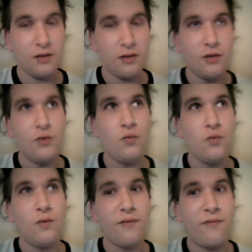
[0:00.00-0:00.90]

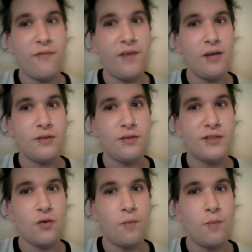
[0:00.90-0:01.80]
you fail
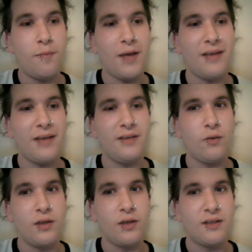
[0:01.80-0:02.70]
so badly
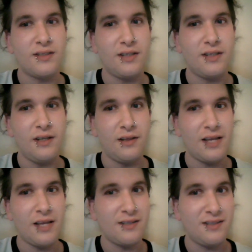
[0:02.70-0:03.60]
with this
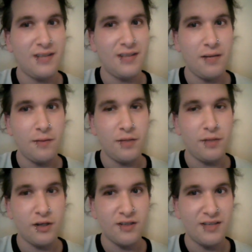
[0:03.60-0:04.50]
last statement
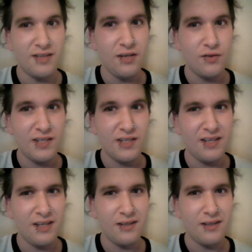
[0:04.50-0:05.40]
because then you say
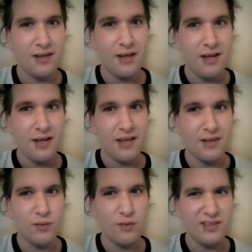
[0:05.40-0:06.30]
like, and
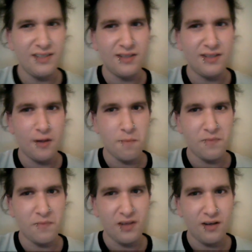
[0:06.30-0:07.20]
then we see some
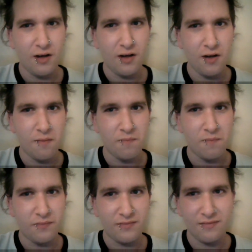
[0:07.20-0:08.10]
um,
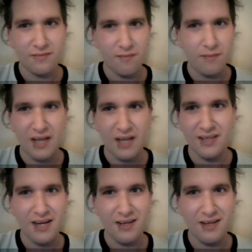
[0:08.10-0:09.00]

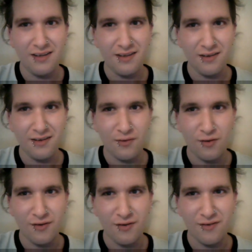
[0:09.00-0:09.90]
magnetic
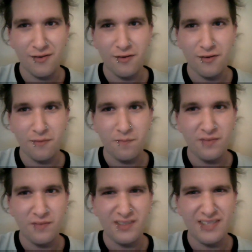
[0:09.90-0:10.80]
or or
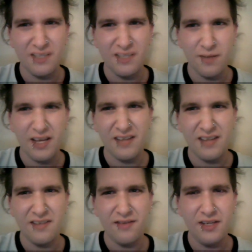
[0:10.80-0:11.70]
seismic
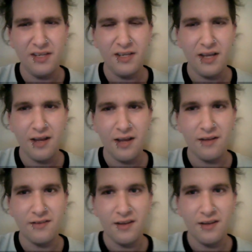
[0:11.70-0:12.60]
activity
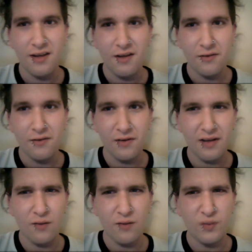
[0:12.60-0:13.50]
and
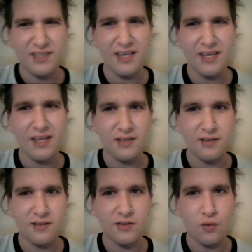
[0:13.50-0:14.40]
and we say that's
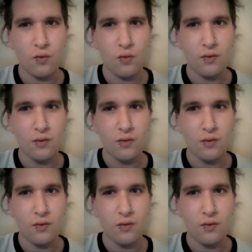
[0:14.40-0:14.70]
the soul.